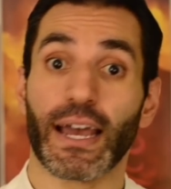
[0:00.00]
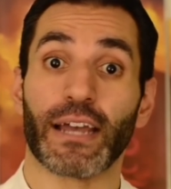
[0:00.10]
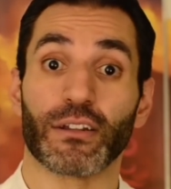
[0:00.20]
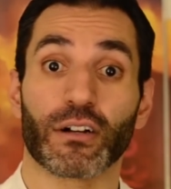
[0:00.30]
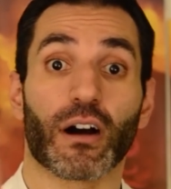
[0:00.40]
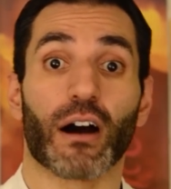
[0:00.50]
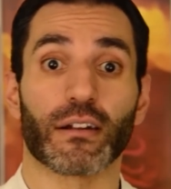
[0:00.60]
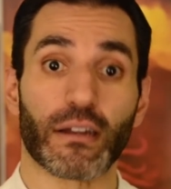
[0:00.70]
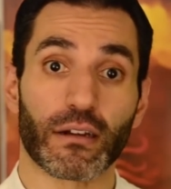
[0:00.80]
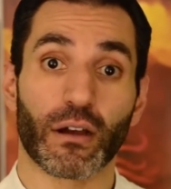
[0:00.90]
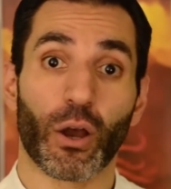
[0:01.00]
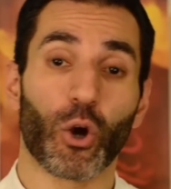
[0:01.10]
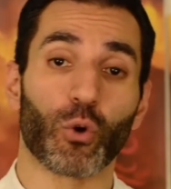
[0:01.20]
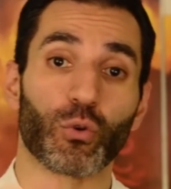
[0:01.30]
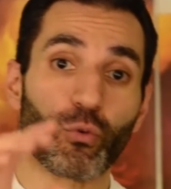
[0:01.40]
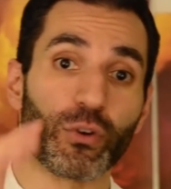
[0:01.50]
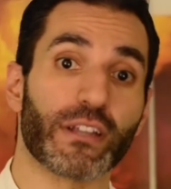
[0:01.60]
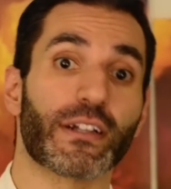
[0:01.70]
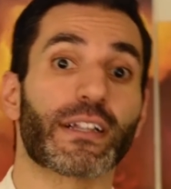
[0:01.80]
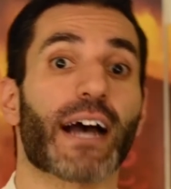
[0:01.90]
and a qari, who would
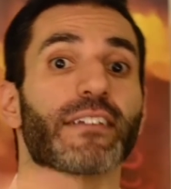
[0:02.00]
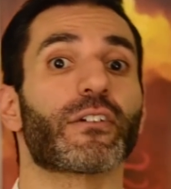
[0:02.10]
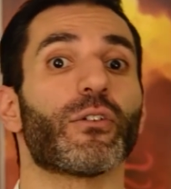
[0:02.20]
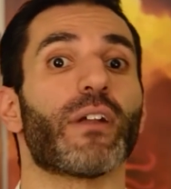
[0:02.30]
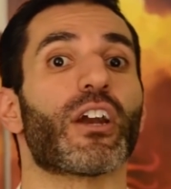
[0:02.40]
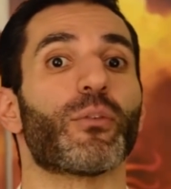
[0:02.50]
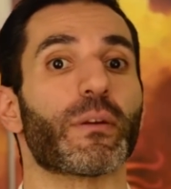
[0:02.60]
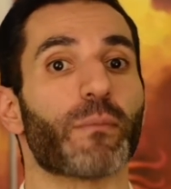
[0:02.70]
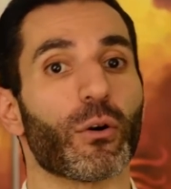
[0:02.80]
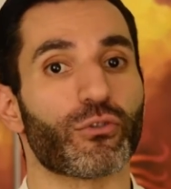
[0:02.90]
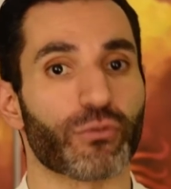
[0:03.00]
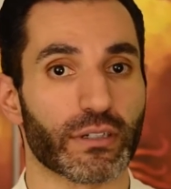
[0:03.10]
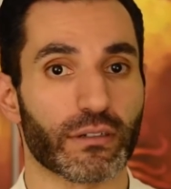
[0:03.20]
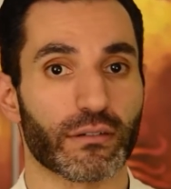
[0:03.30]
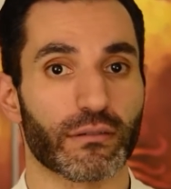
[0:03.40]
read classical Arabic poetry.